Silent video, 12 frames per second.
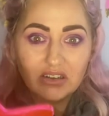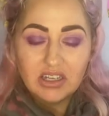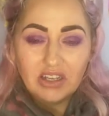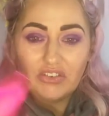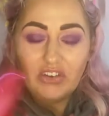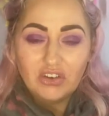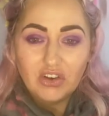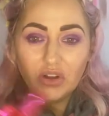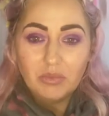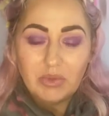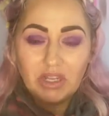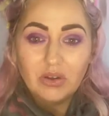if you know
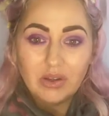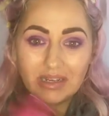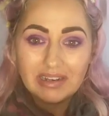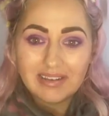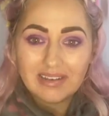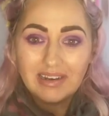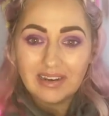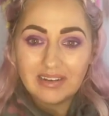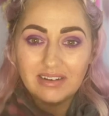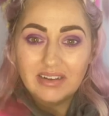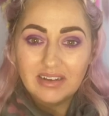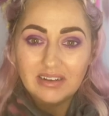me, you understand
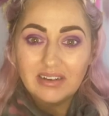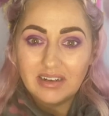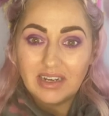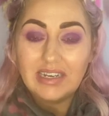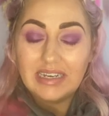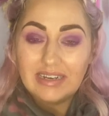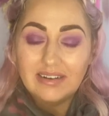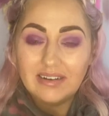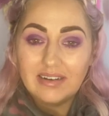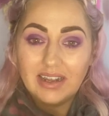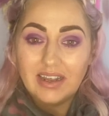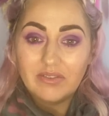that I needed
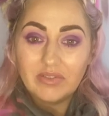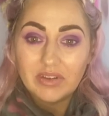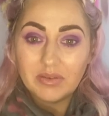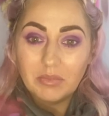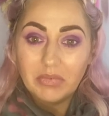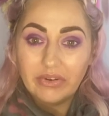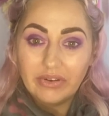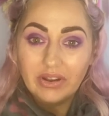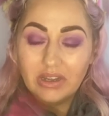to have this mirror.